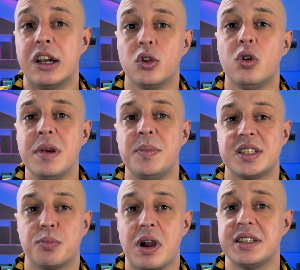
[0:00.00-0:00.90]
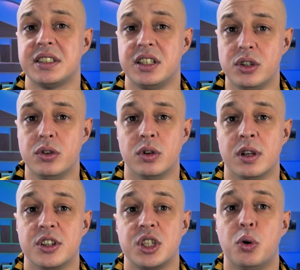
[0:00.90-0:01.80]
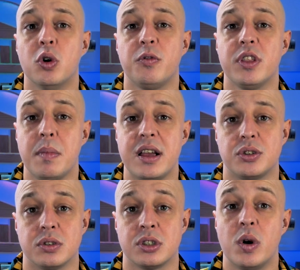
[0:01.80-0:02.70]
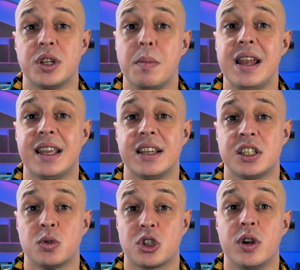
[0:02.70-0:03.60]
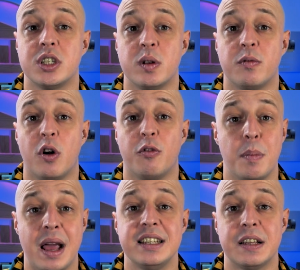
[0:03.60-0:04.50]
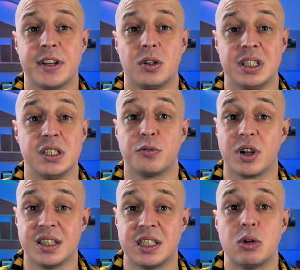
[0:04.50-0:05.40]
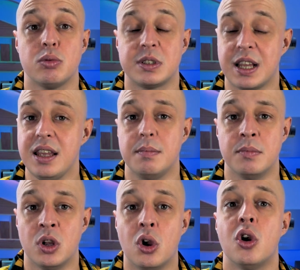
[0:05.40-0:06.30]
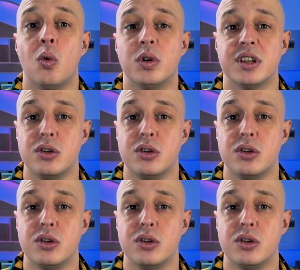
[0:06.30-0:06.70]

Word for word: And although it may be surprising to you, the support for the measures, which in many cases was going to involve many difficulties for a considerable time, was